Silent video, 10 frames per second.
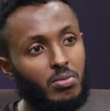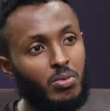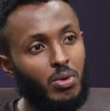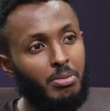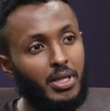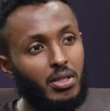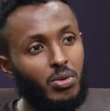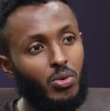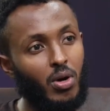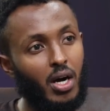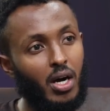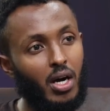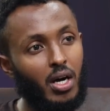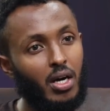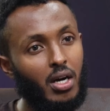women who
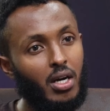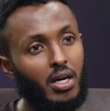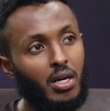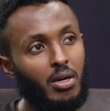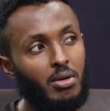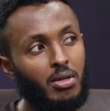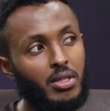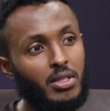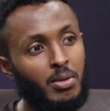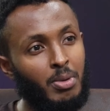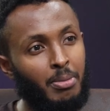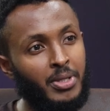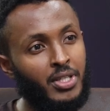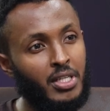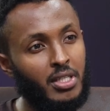are the
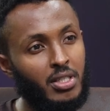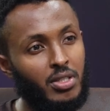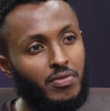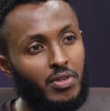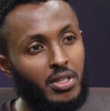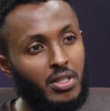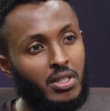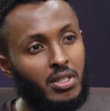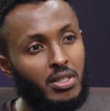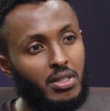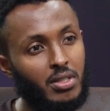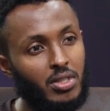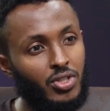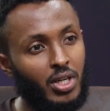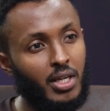perpetrators for this
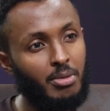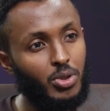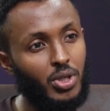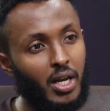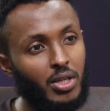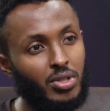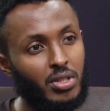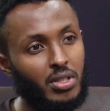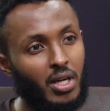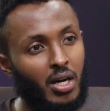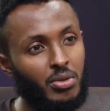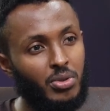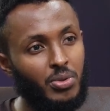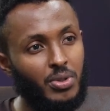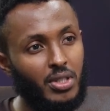gender mutilation? How
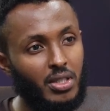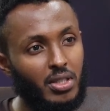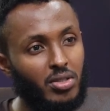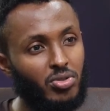do we